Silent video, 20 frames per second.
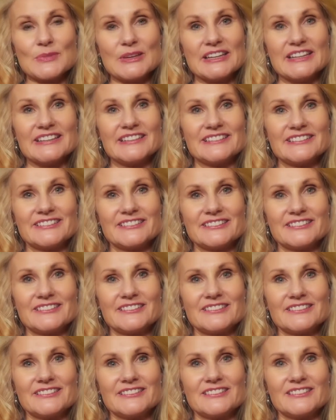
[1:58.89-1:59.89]
me.
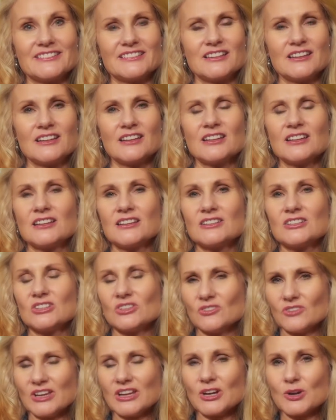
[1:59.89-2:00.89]
Do
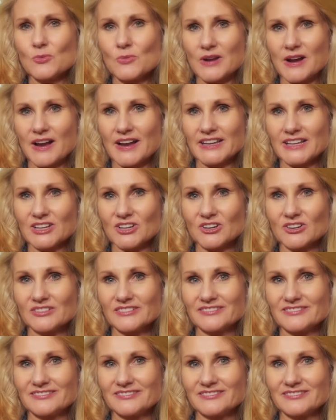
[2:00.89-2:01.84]
you hear what I hear?